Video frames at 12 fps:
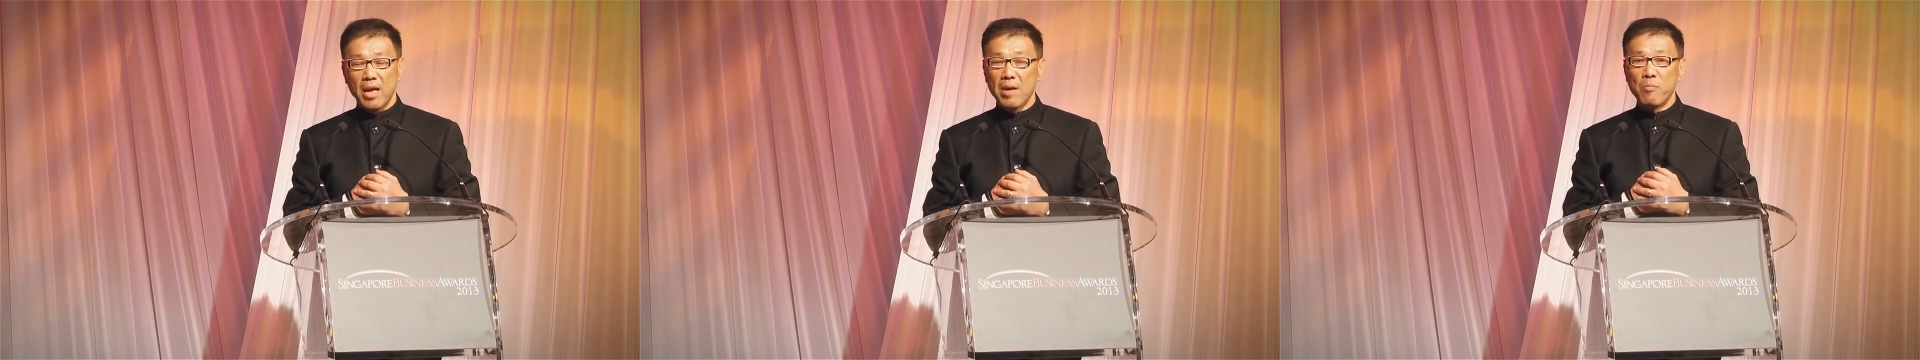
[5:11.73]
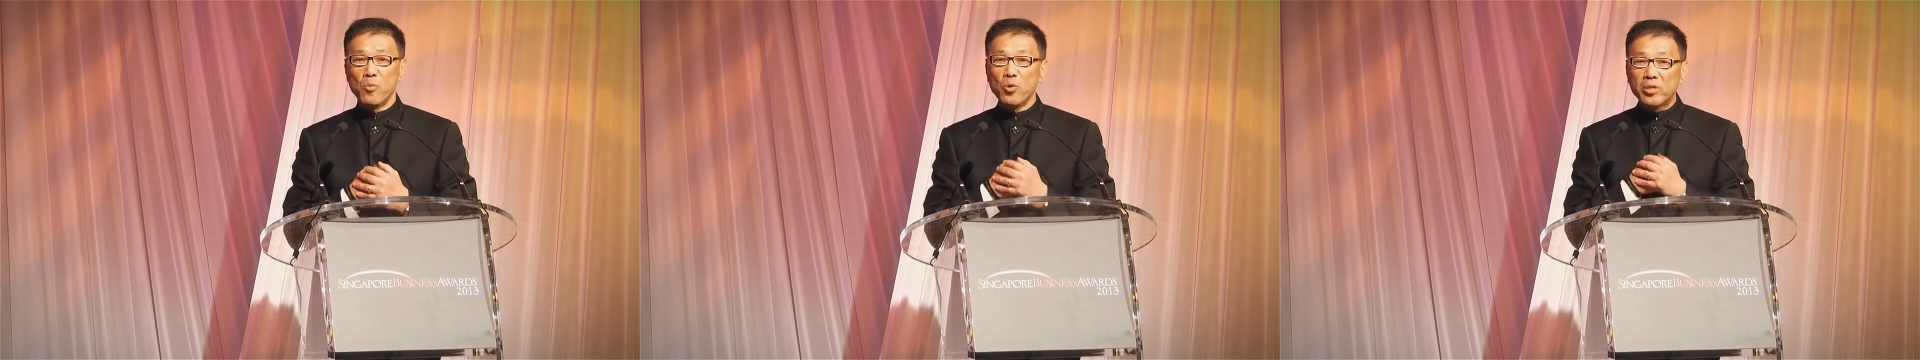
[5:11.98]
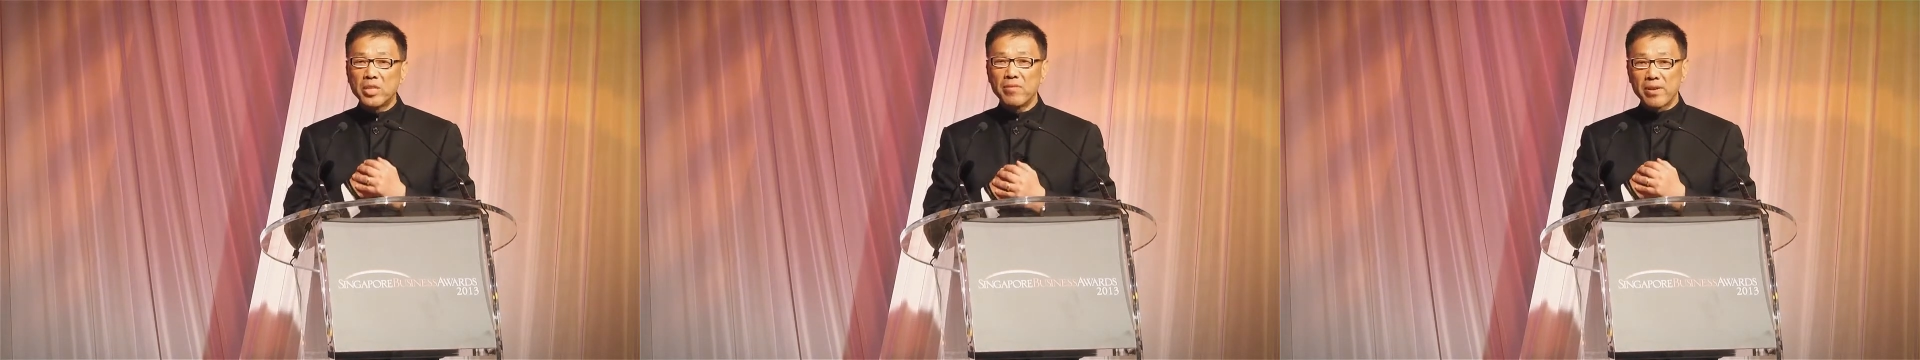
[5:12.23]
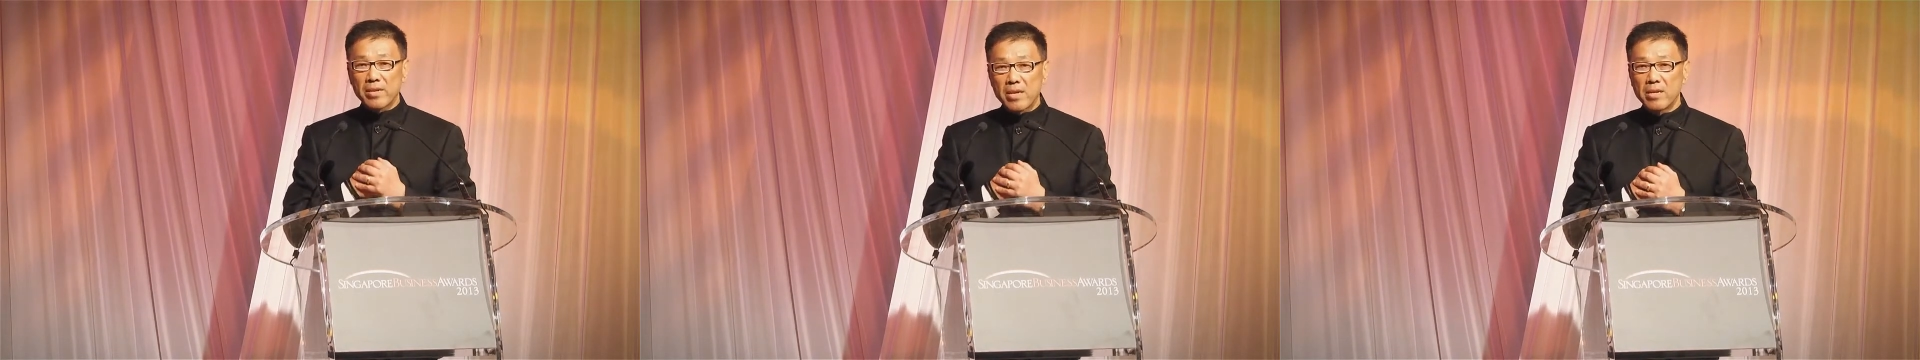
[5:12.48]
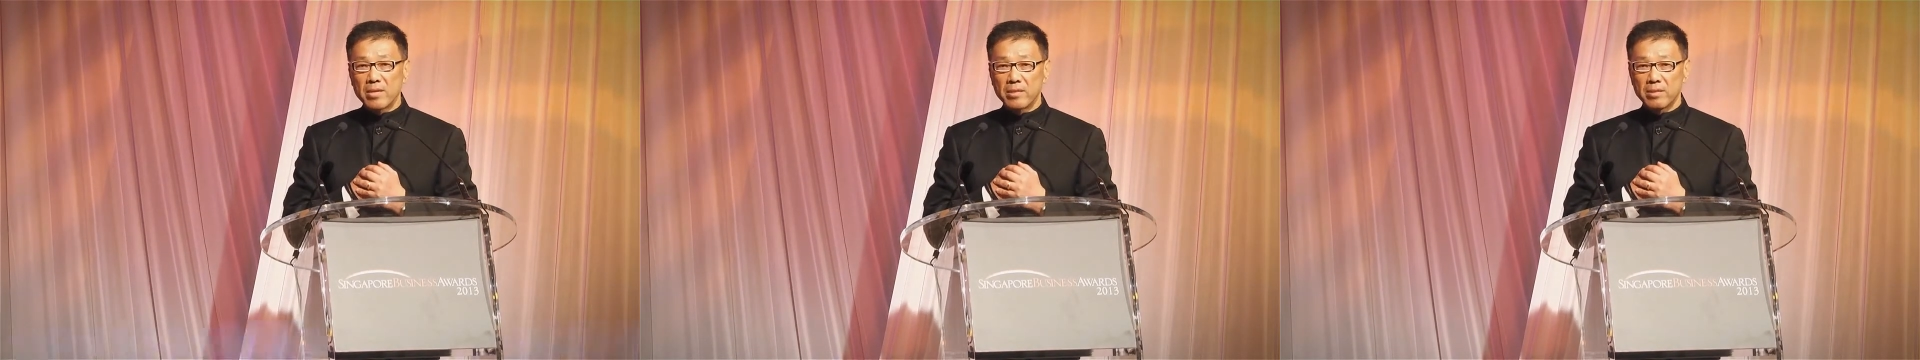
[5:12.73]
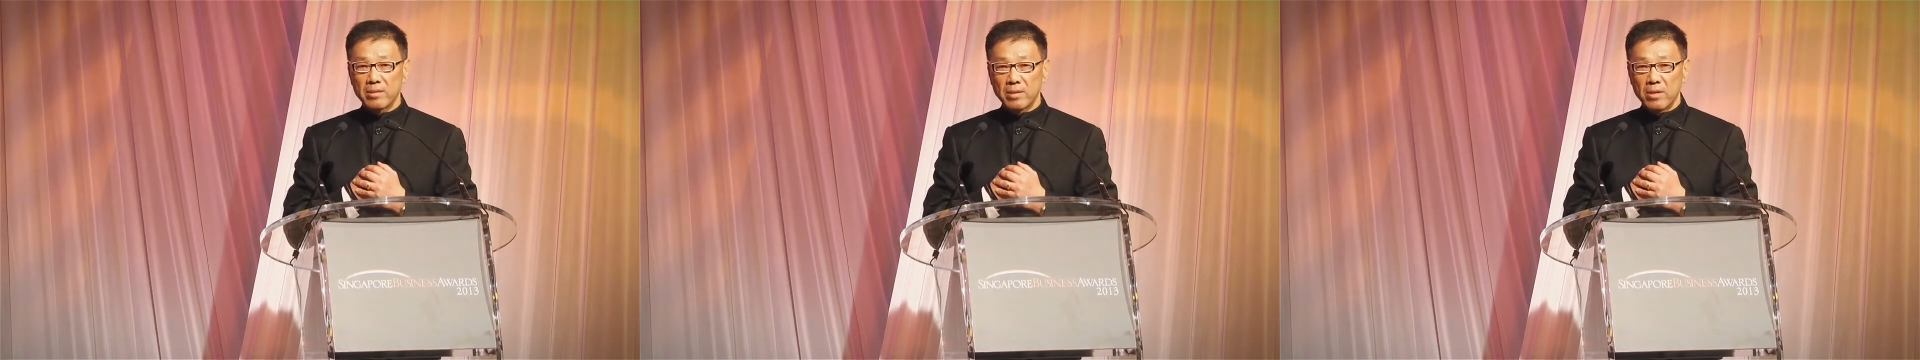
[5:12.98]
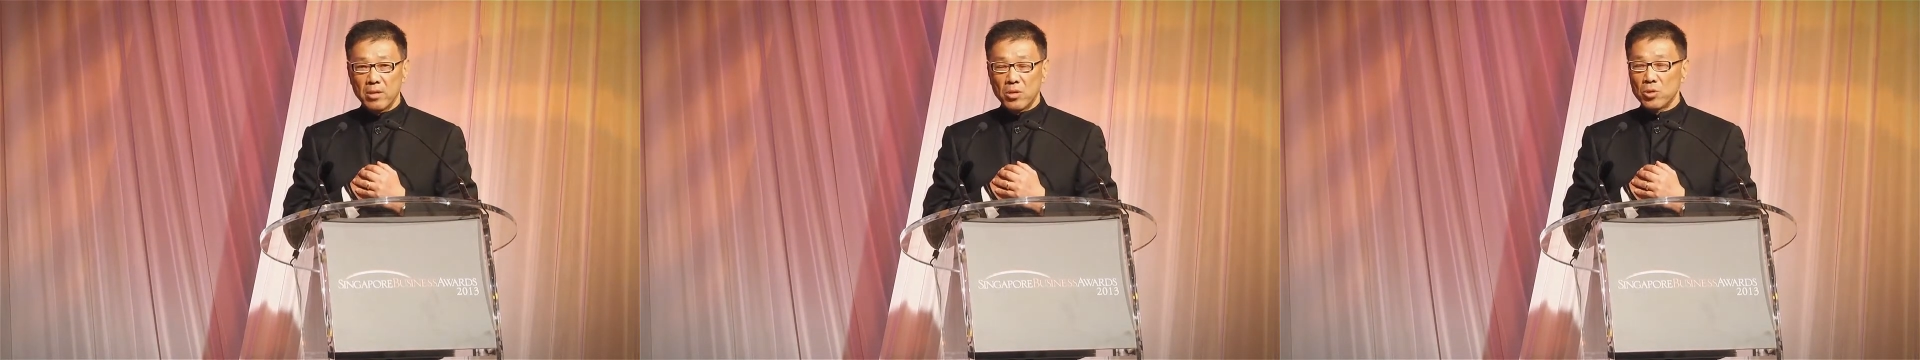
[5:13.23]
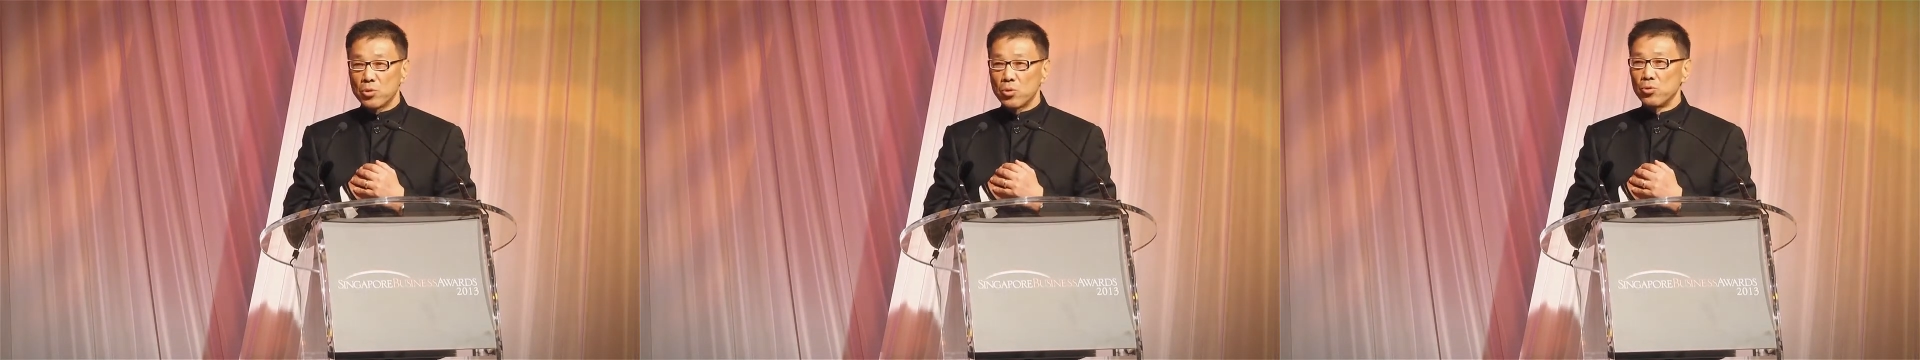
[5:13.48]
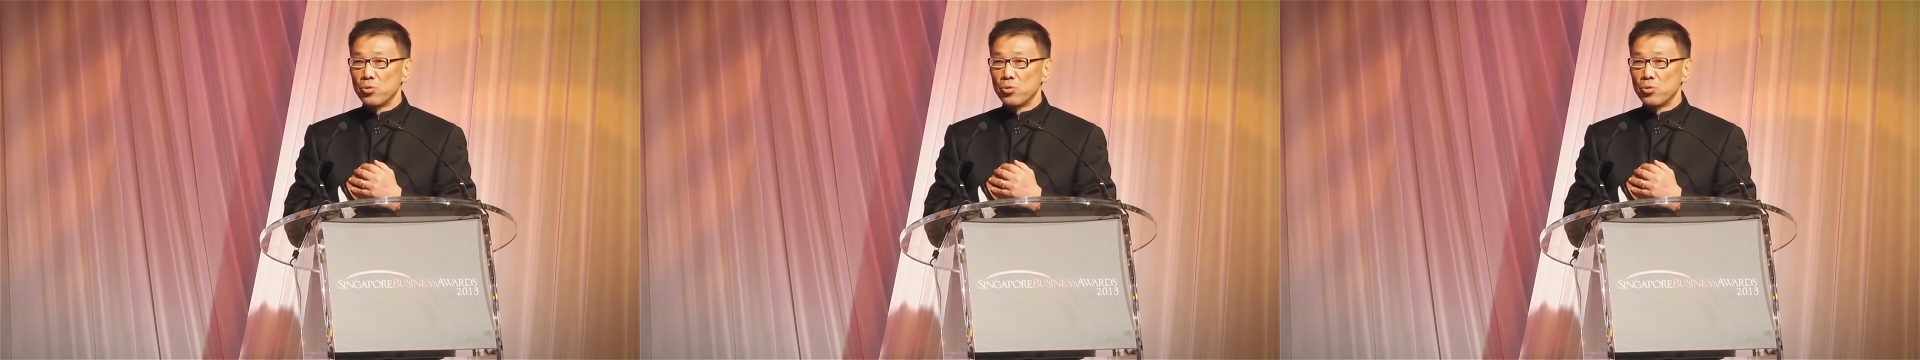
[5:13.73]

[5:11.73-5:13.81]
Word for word: and motivates us to